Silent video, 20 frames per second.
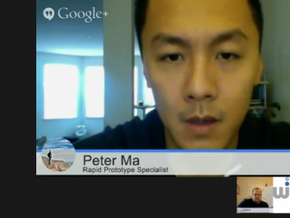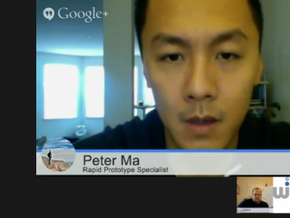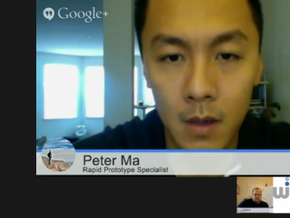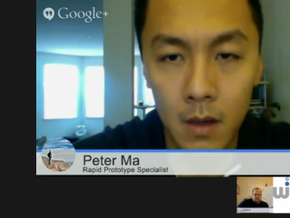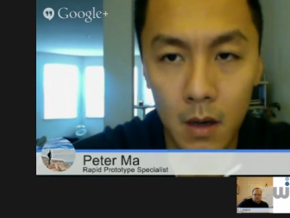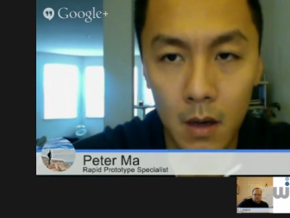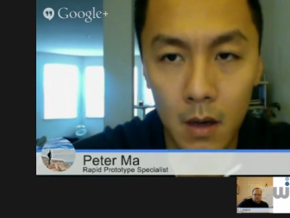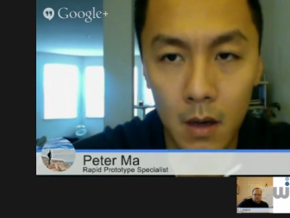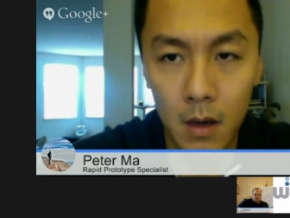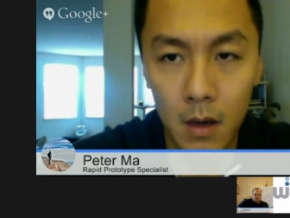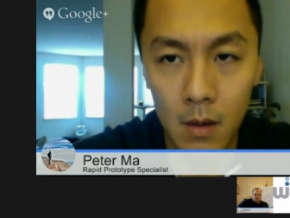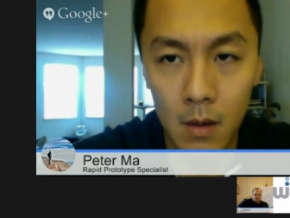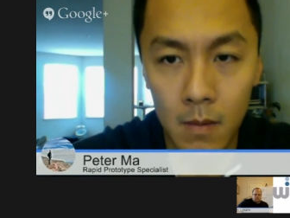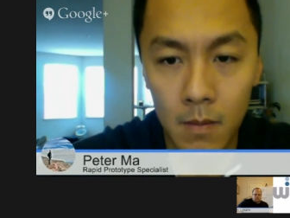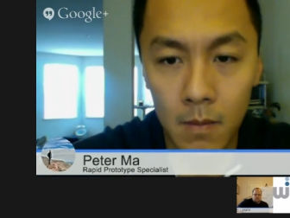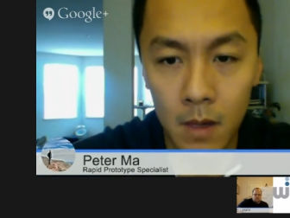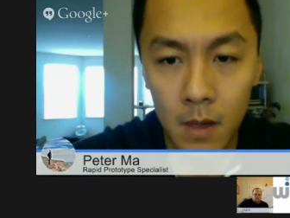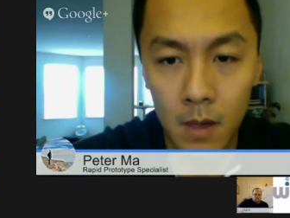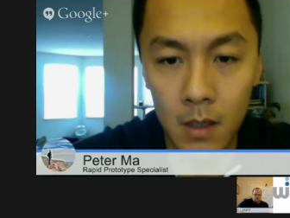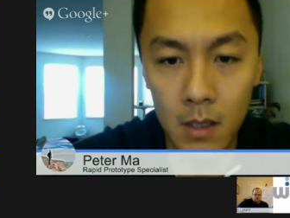
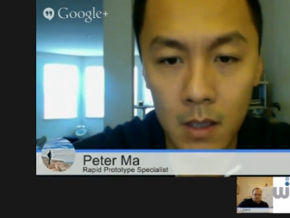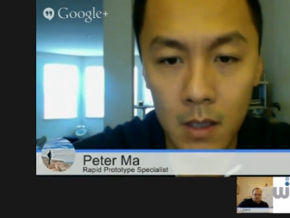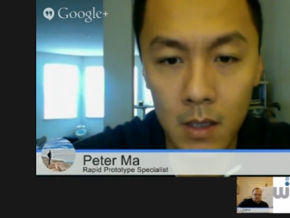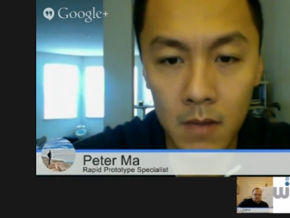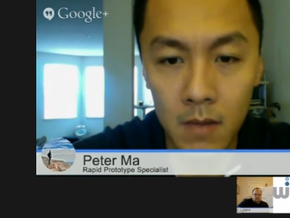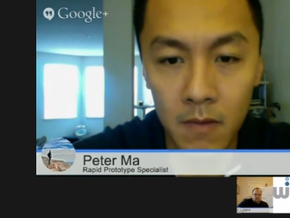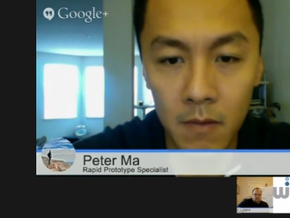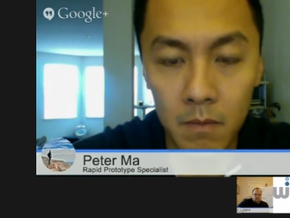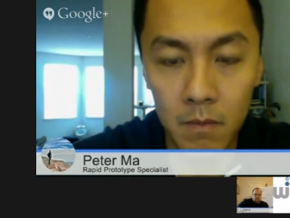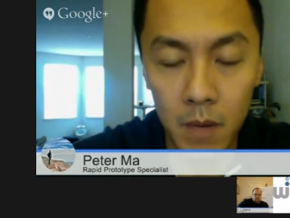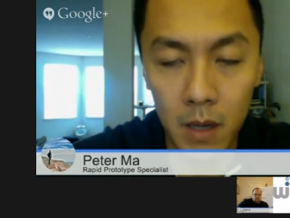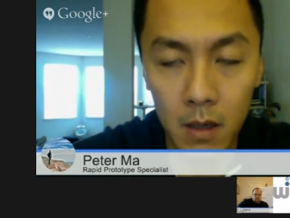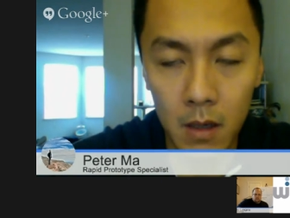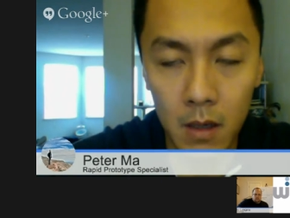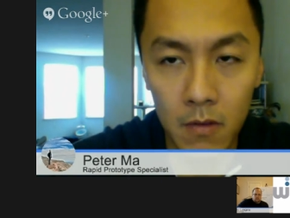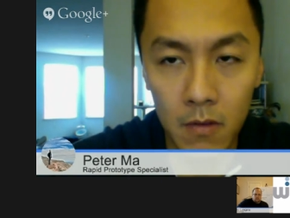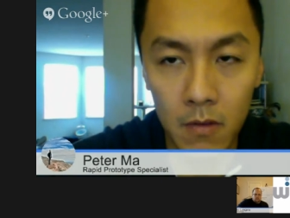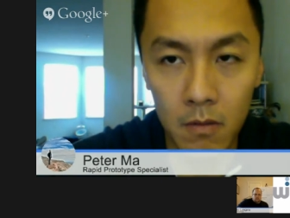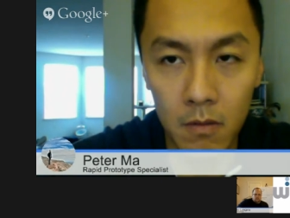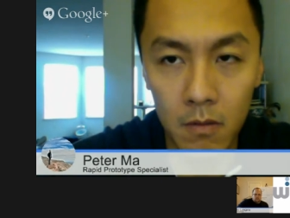And it's even better if
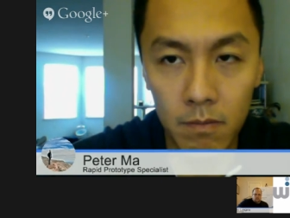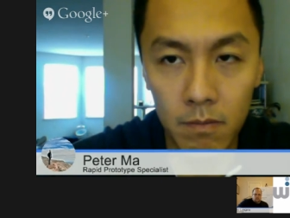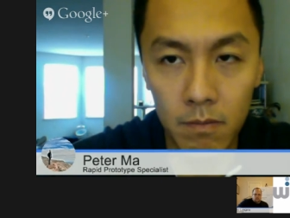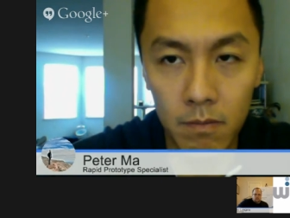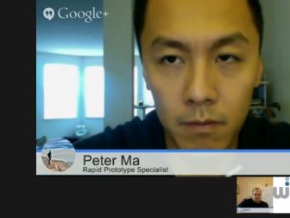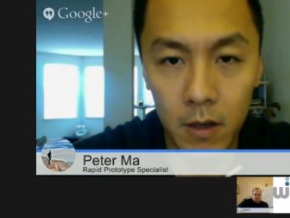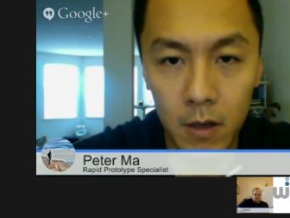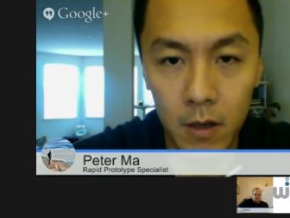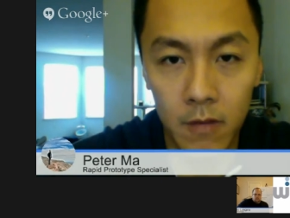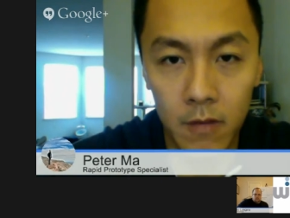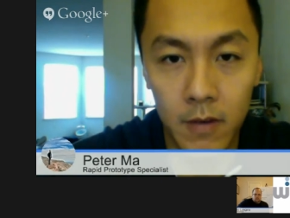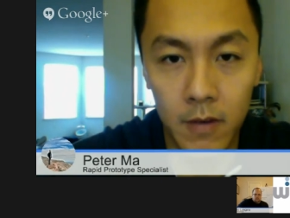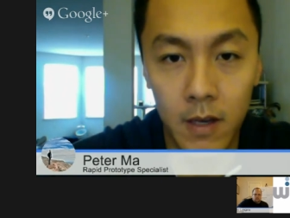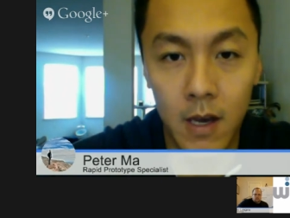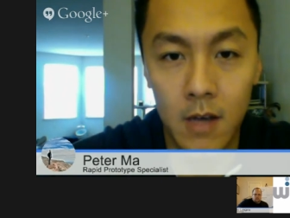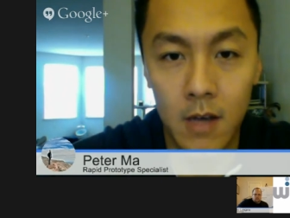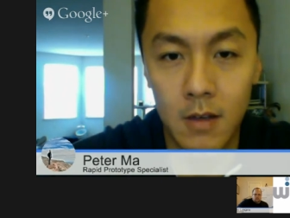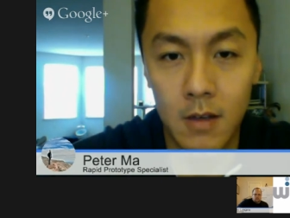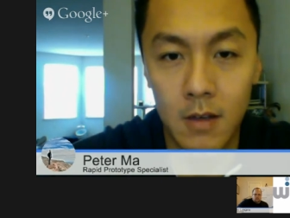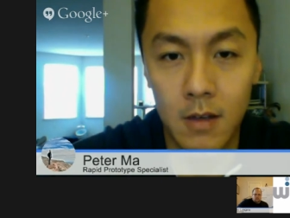you can
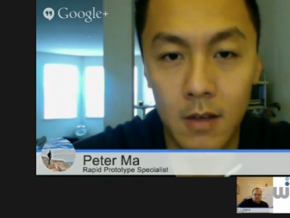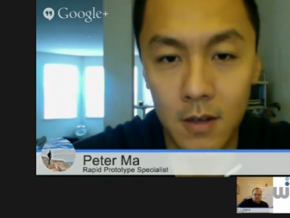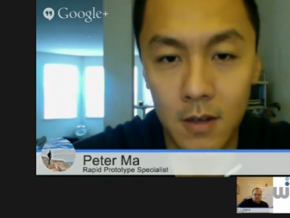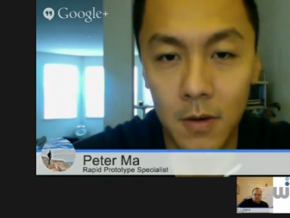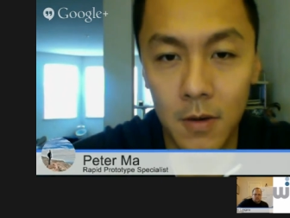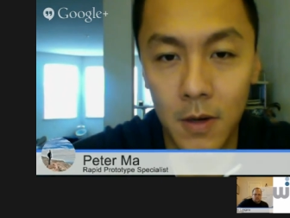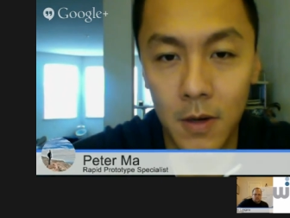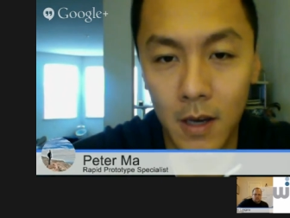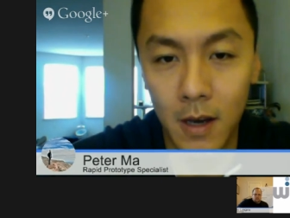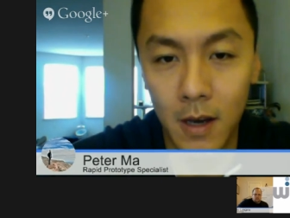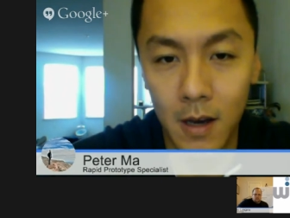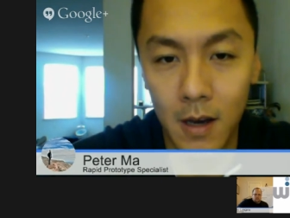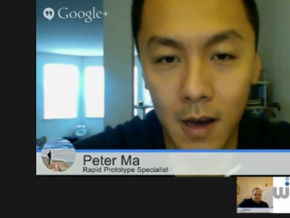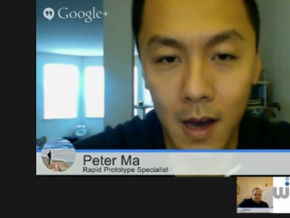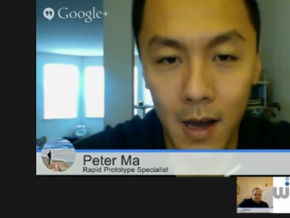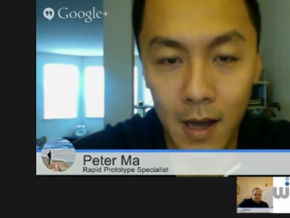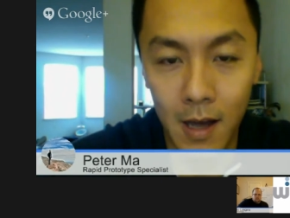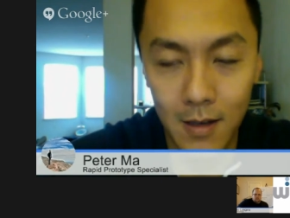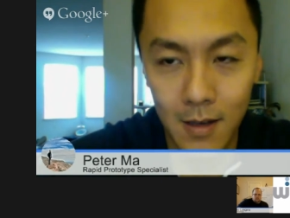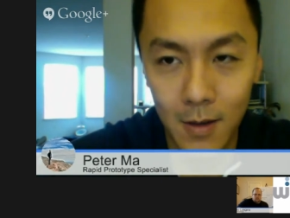actually show, okay, I
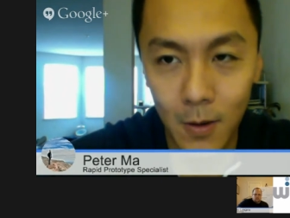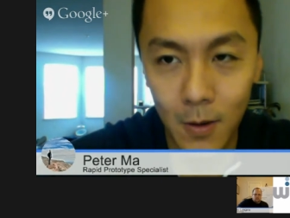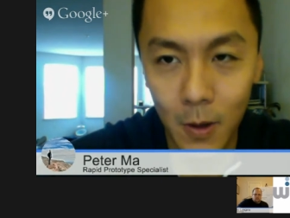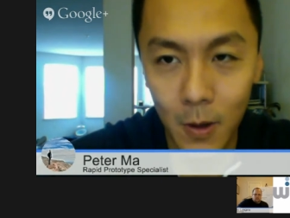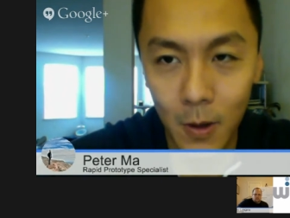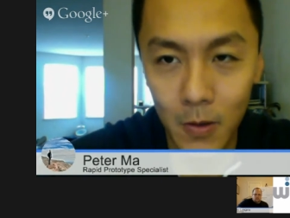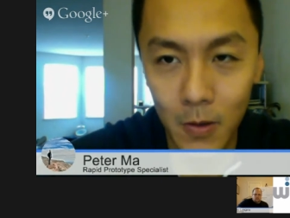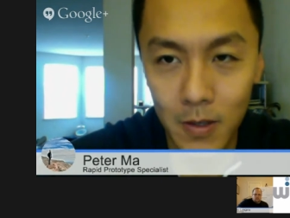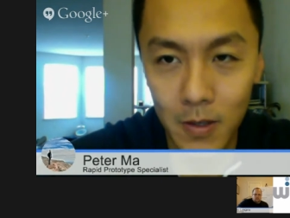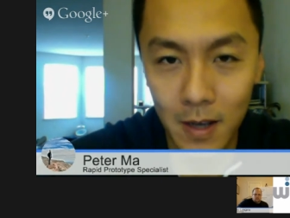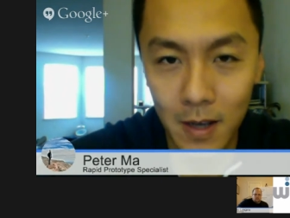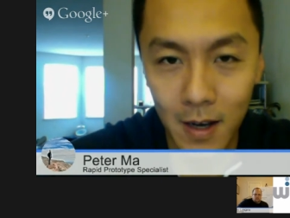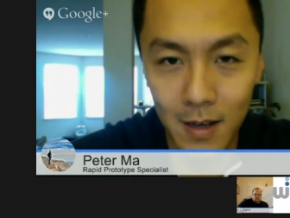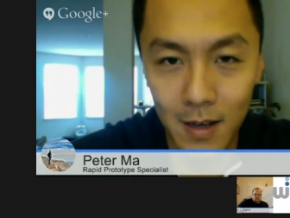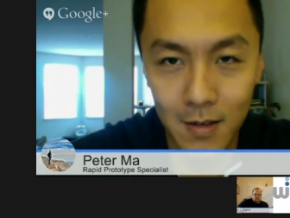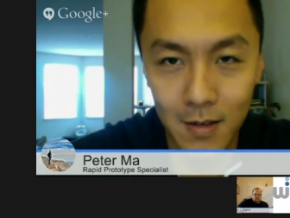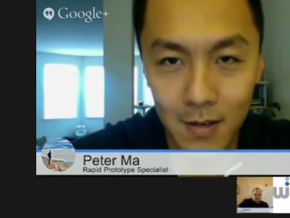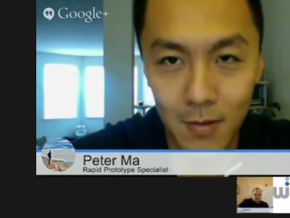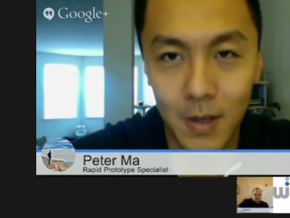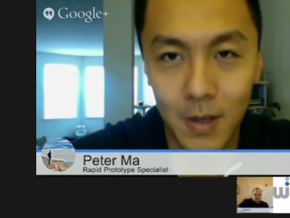actually don't know these
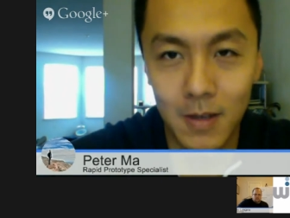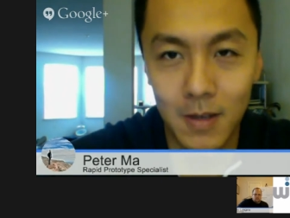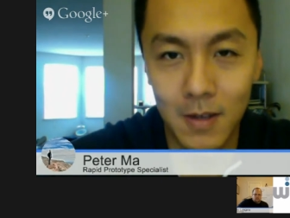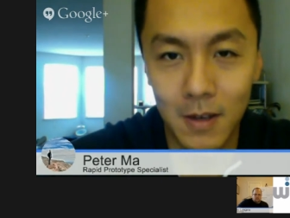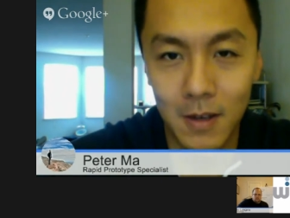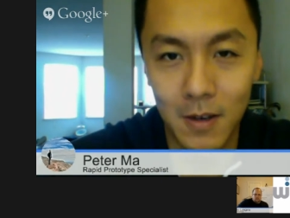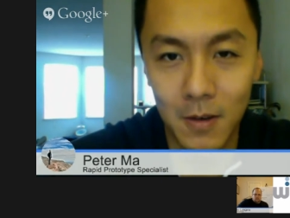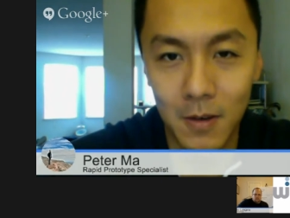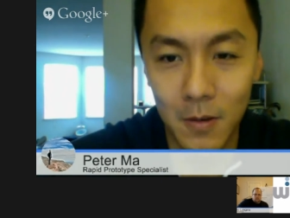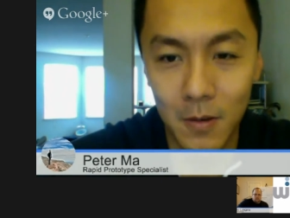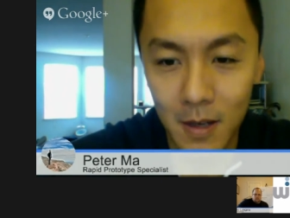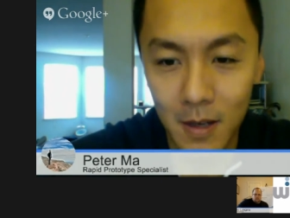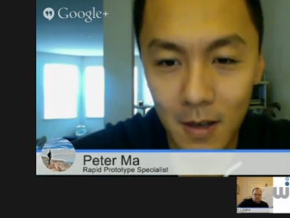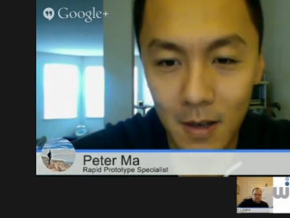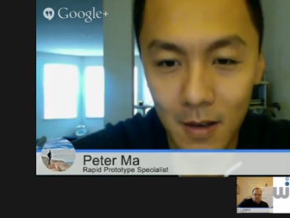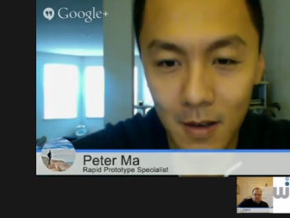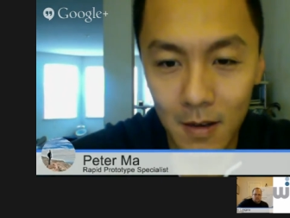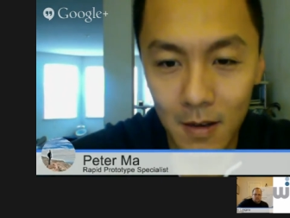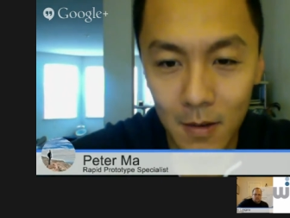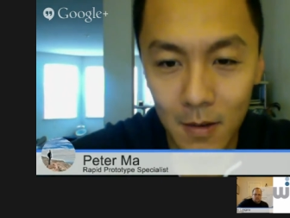guys 2 days ago,
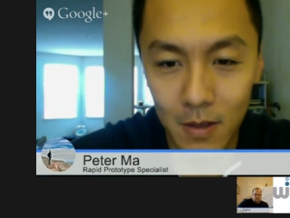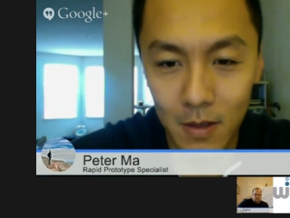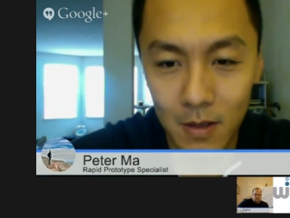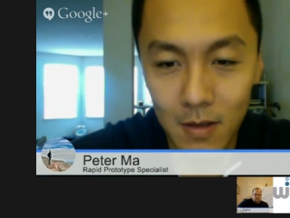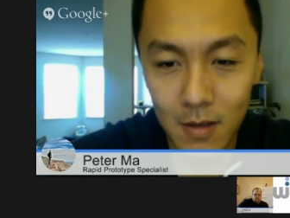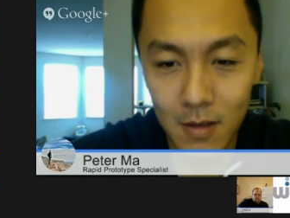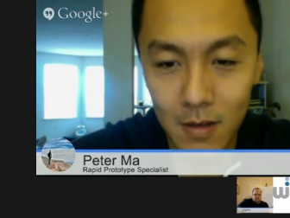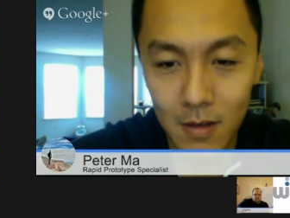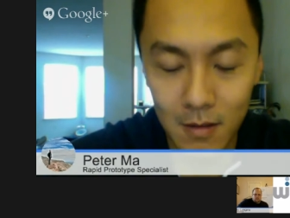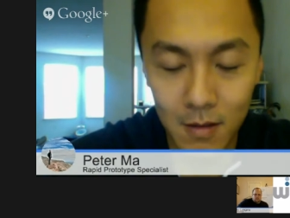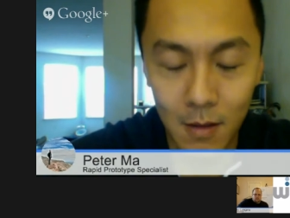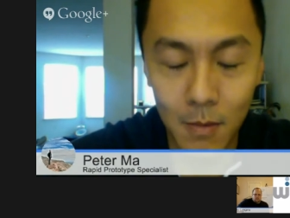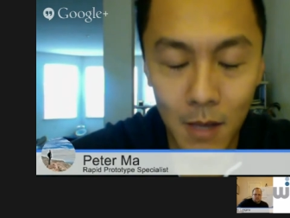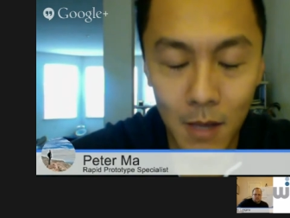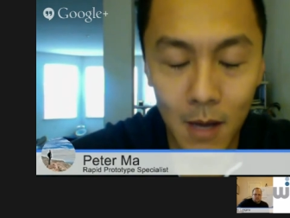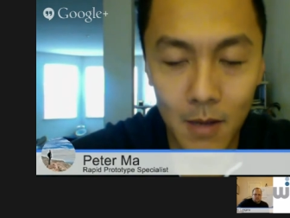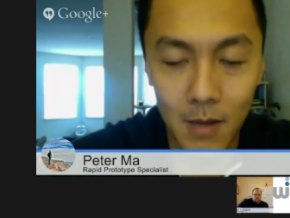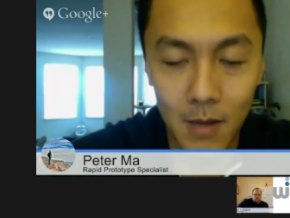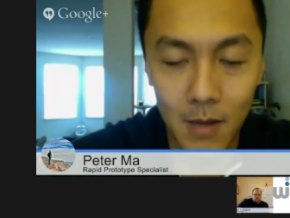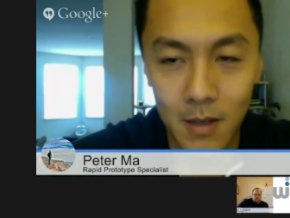which
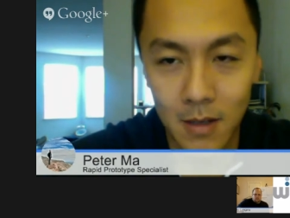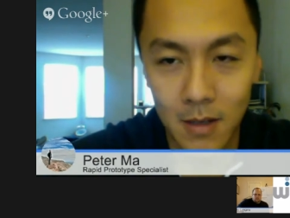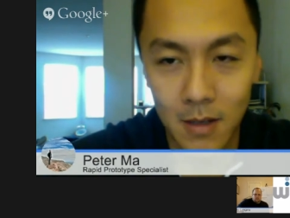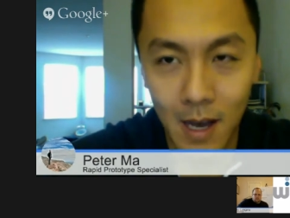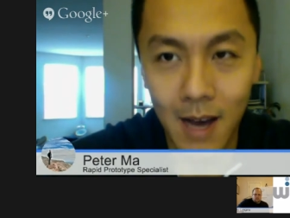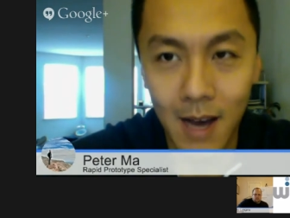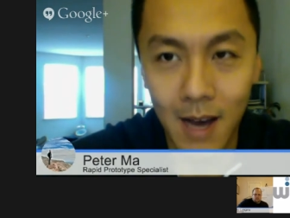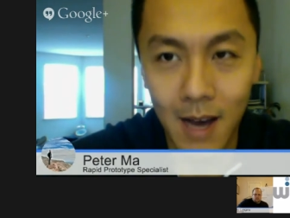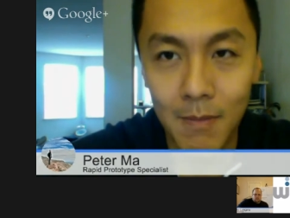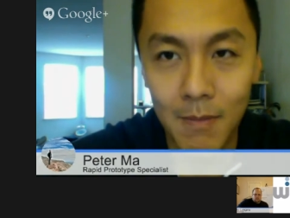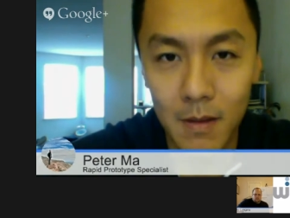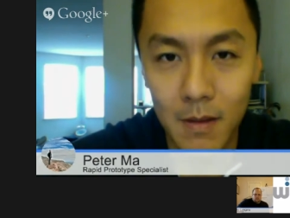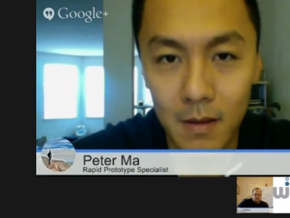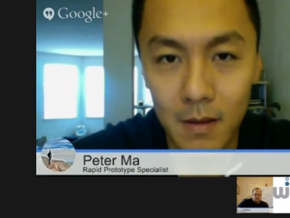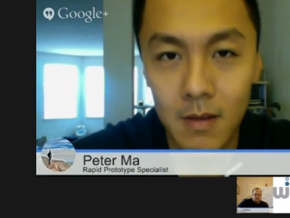sometimes actually happens.